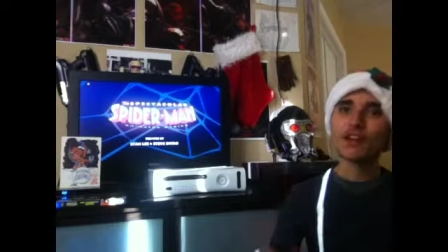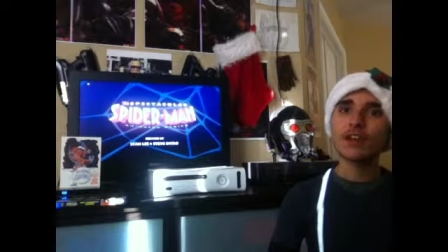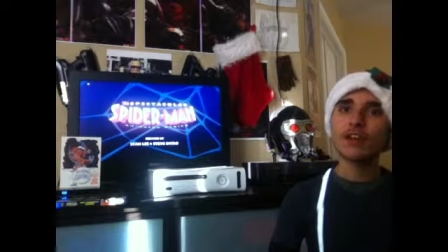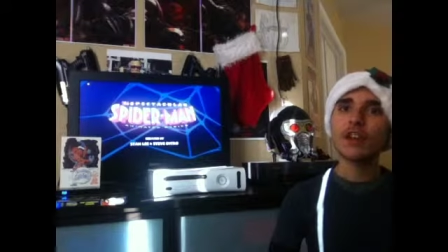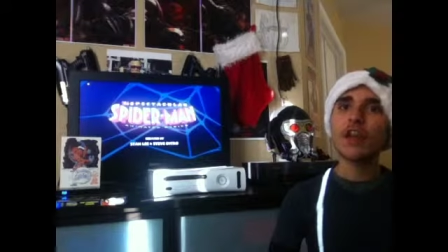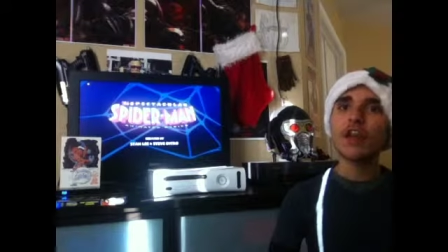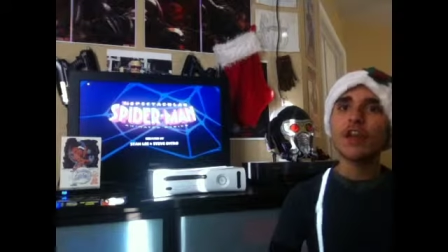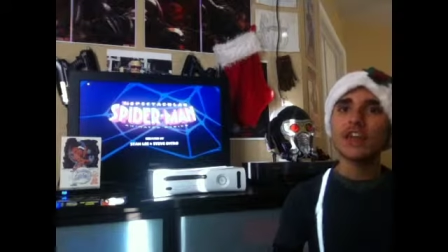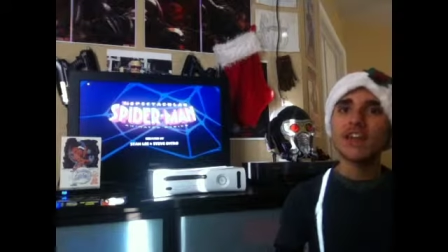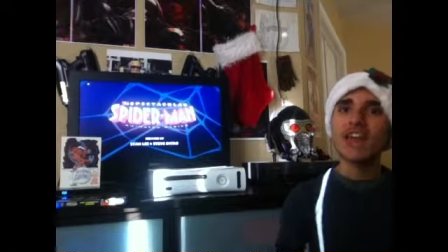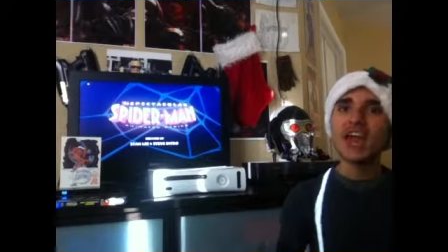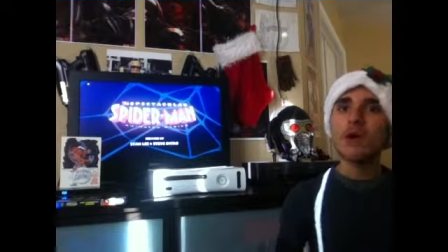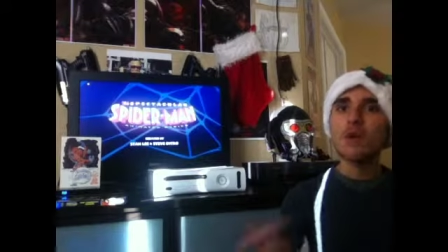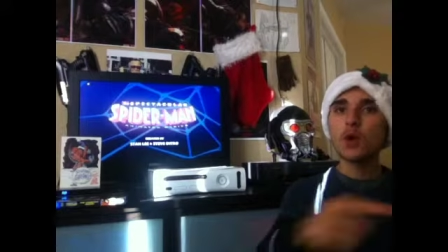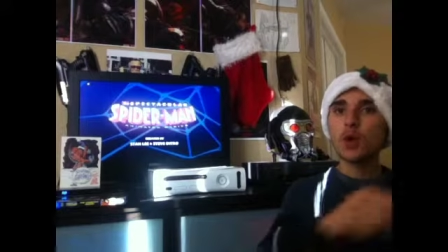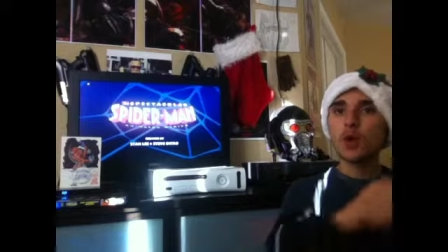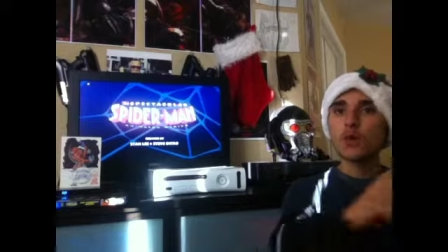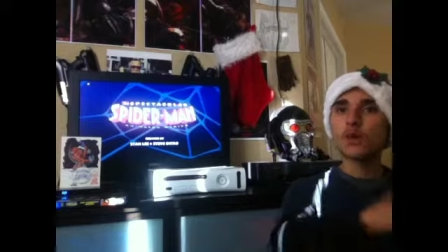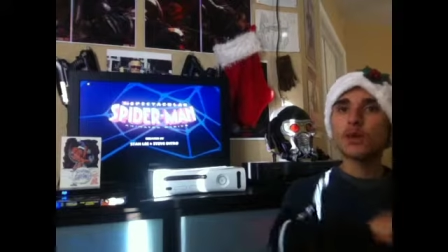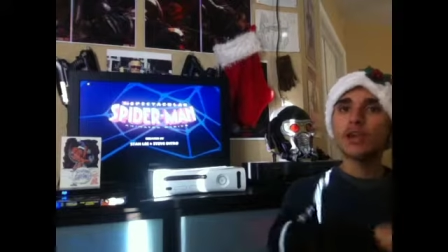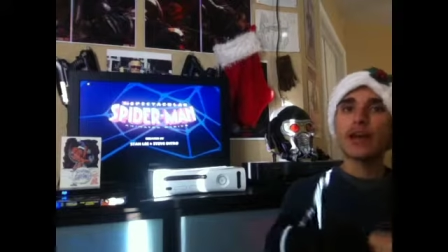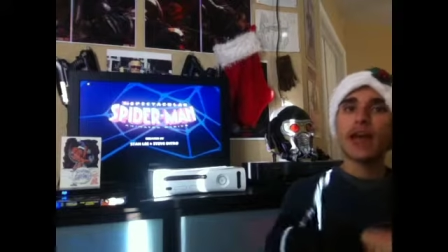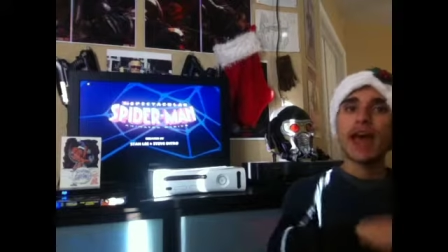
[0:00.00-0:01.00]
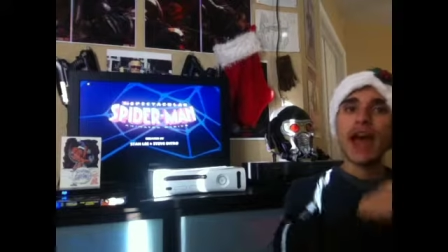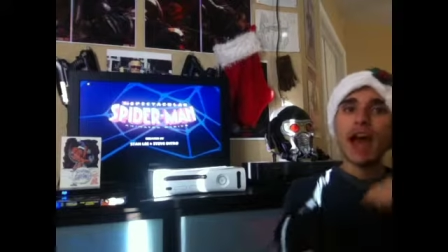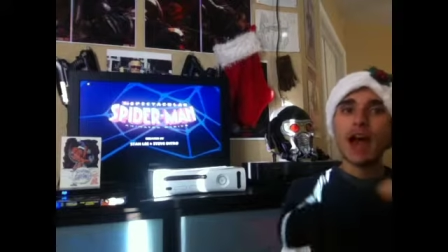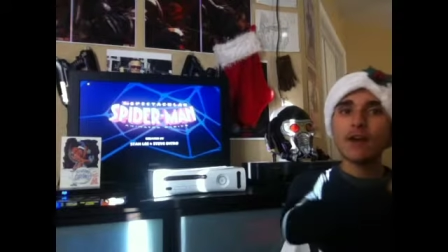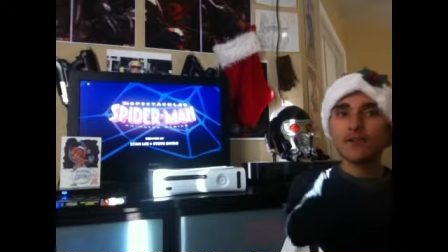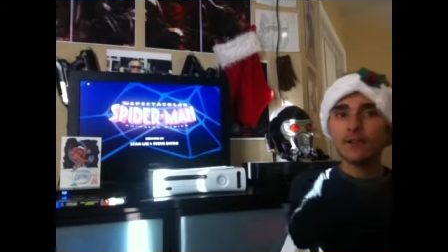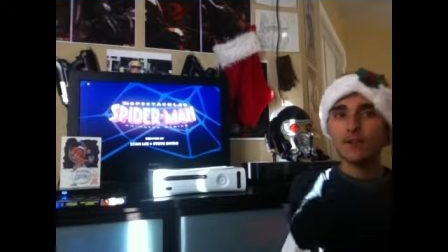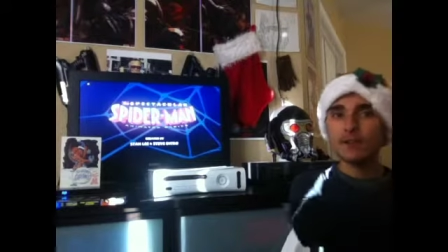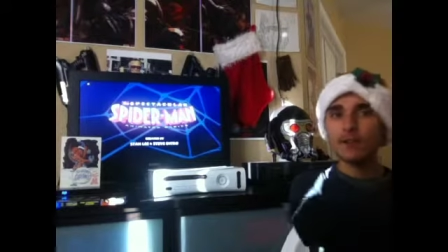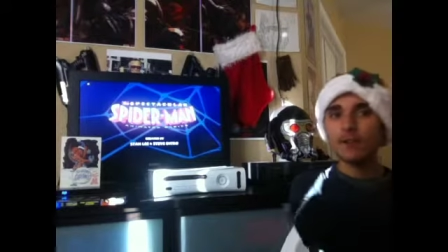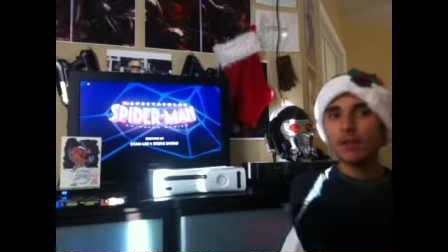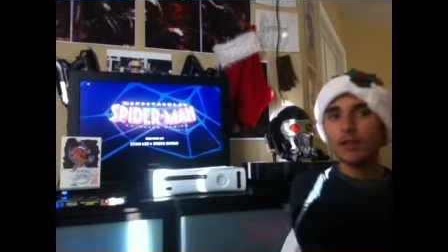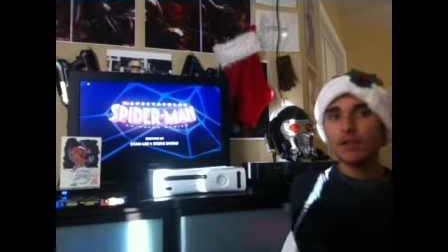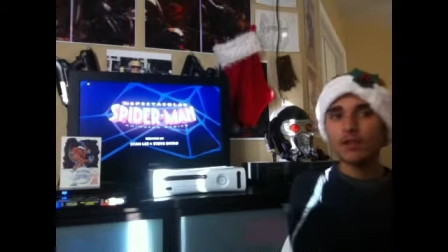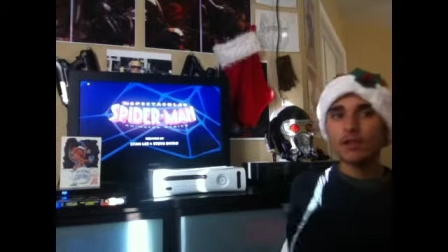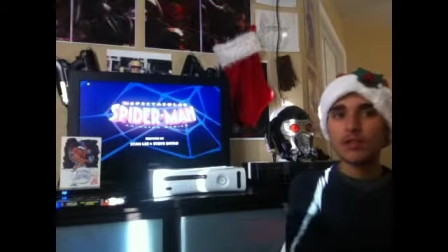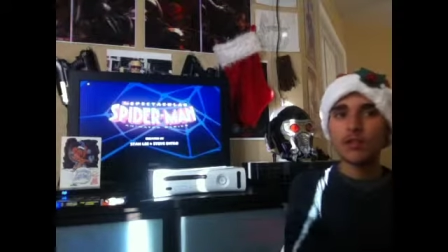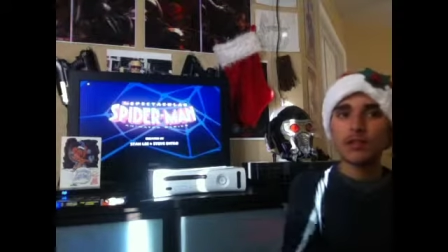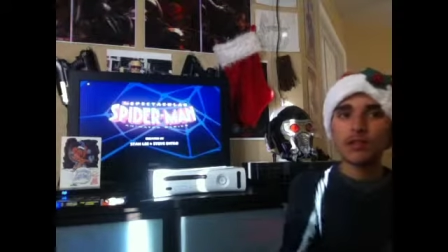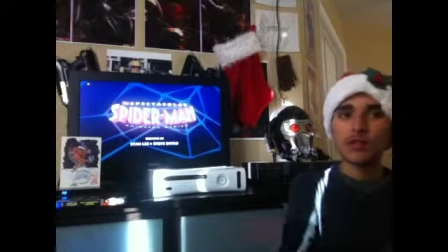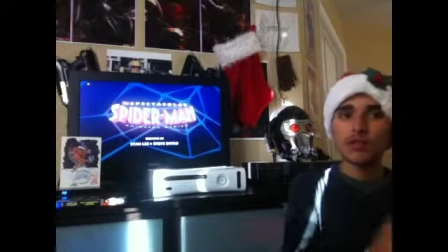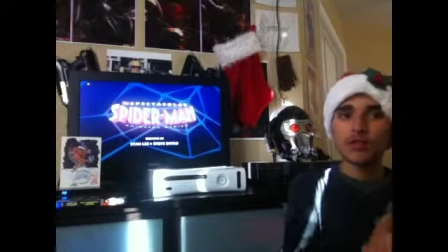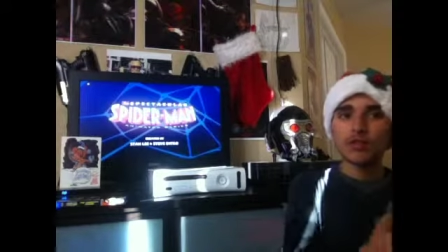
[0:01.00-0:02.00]
yeah, we were going to have them in season
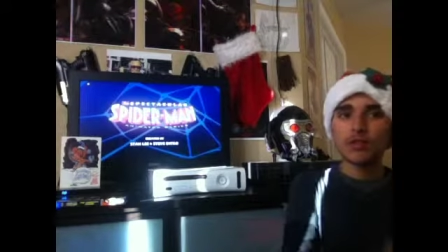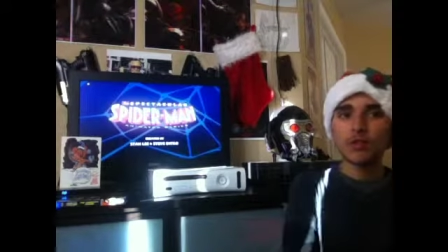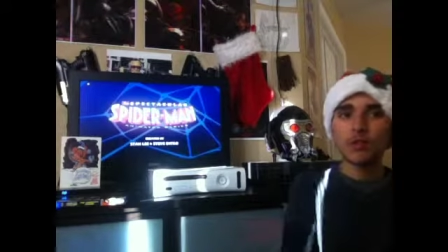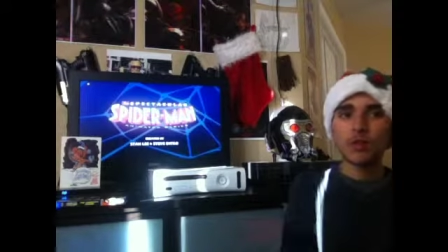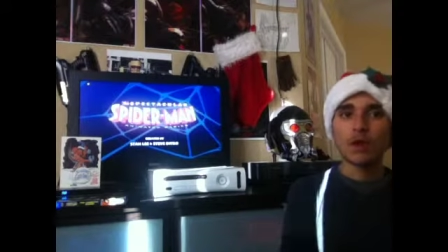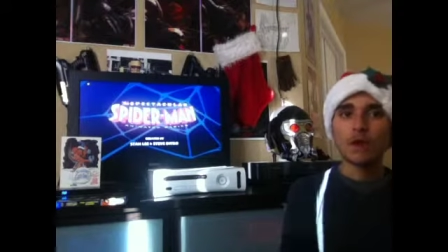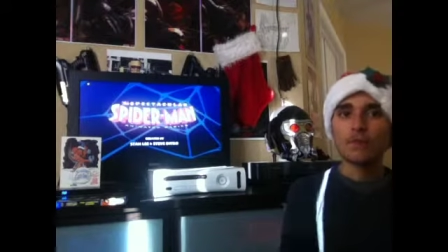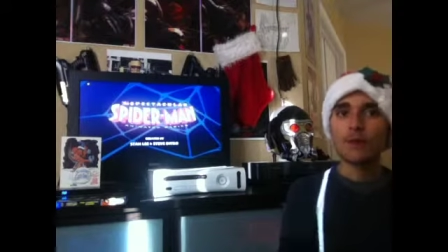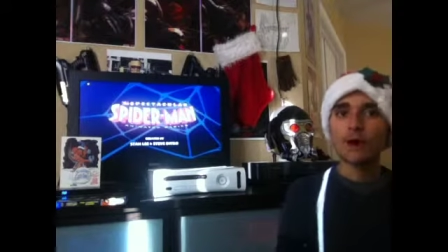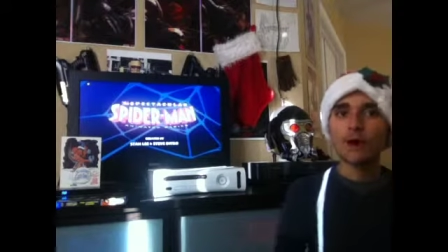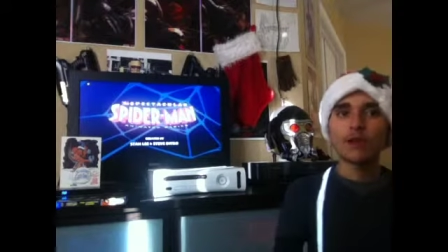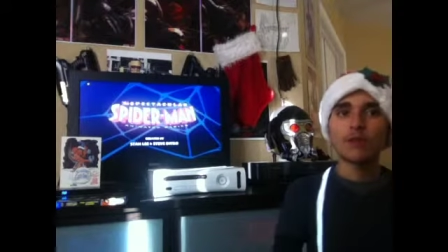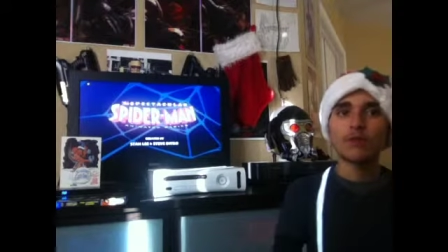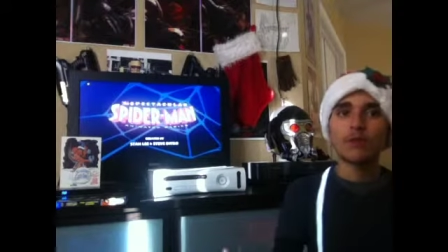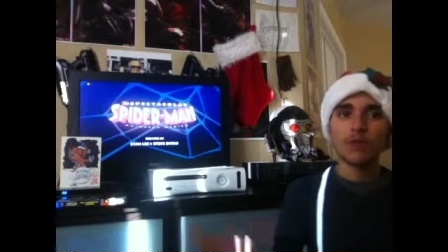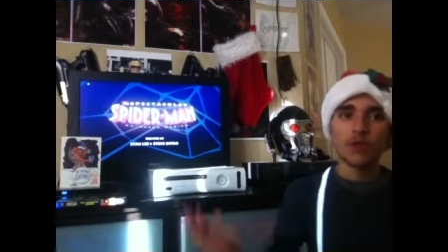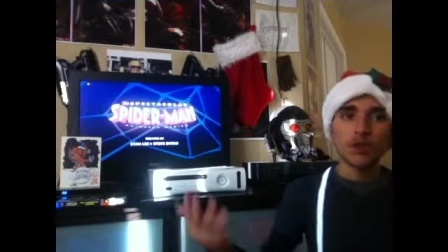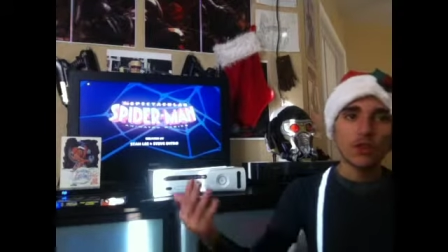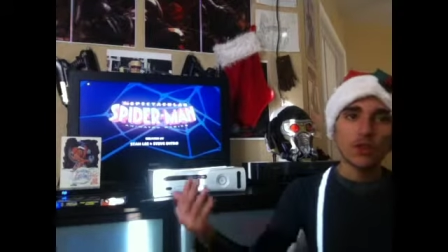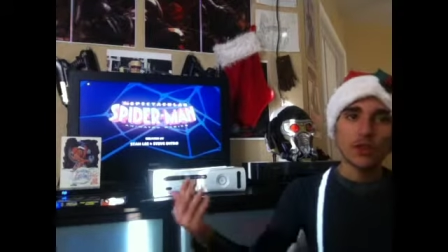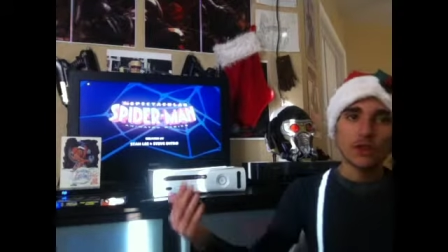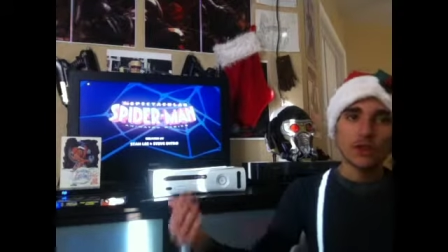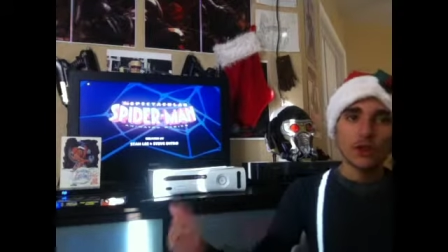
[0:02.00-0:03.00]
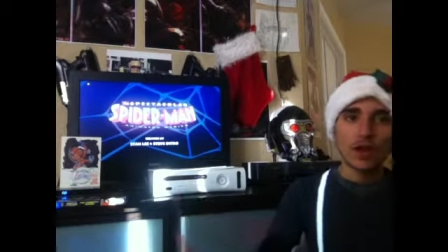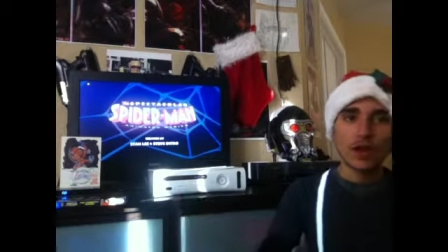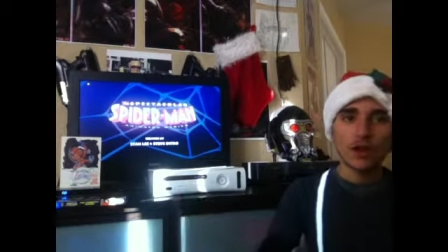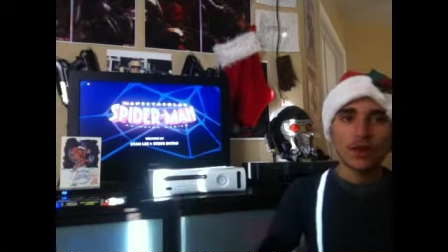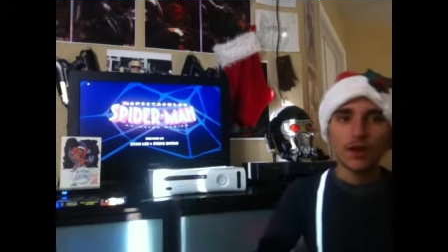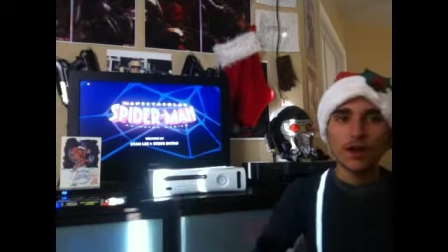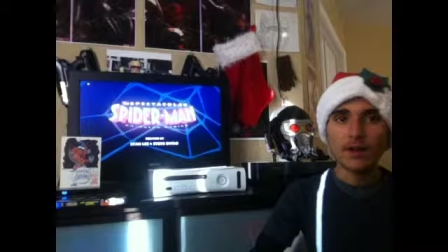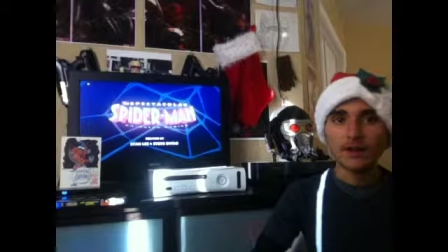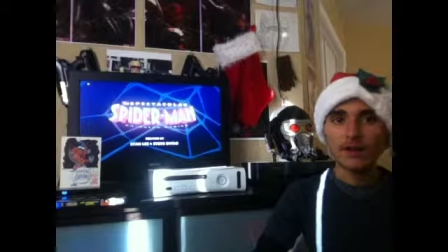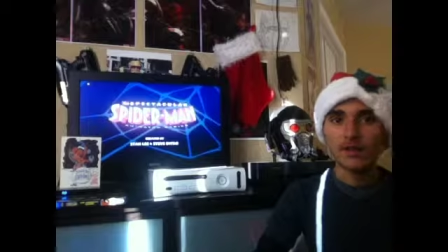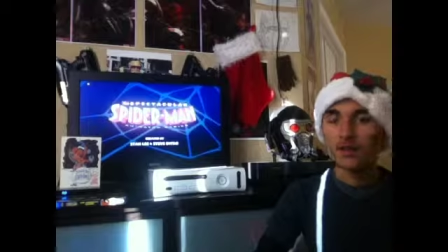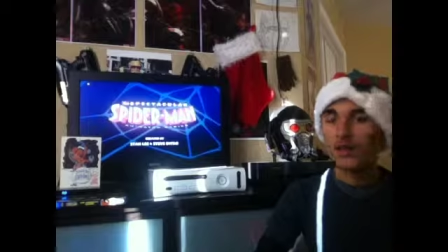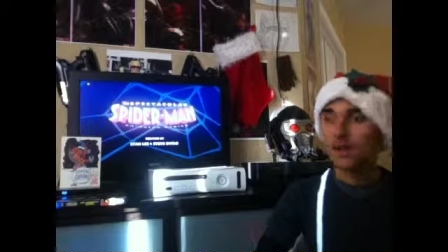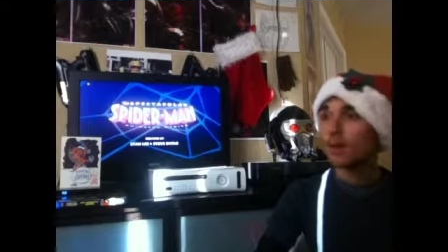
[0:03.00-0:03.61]
3, but we just never got around to them.